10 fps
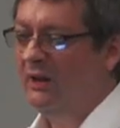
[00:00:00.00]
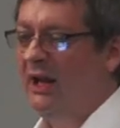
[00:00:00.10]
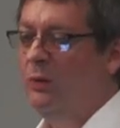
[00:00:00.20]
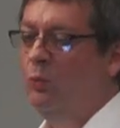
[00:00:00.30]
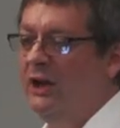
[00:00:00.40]

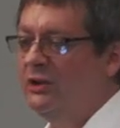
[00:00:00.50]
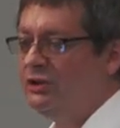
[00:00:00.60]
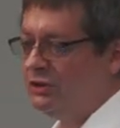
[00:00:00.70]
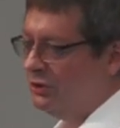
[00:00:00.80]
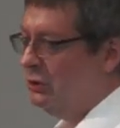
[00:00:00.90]
and went
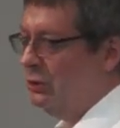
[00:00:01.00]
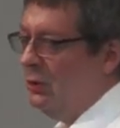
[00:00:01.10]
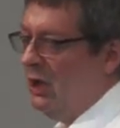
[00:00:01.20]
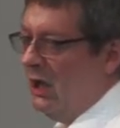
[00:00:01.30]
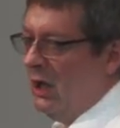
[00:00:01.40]

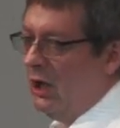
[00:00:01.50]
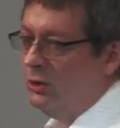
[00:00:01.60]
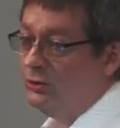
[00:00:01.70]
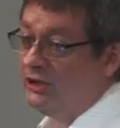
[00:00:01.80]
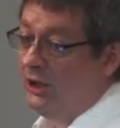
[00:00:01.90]
to a
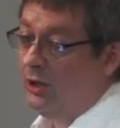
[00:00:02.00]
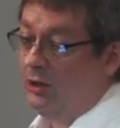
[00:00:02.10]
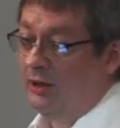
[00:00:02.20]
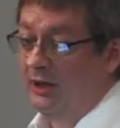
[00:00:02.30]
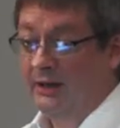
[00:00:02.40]

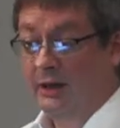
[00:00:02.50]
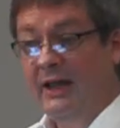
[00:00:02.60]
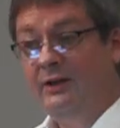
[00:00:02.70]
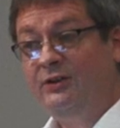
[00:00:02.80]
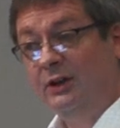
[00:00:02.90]
hotel in
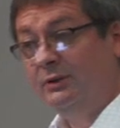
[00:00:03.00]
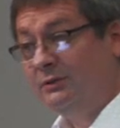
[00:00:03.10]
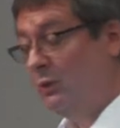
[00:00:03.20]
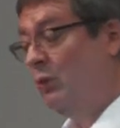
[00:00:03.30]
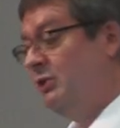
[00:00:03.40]
Atlanta
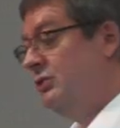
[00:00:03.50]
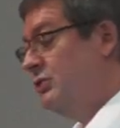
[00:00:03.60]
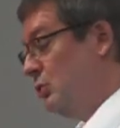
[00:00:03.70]
and went to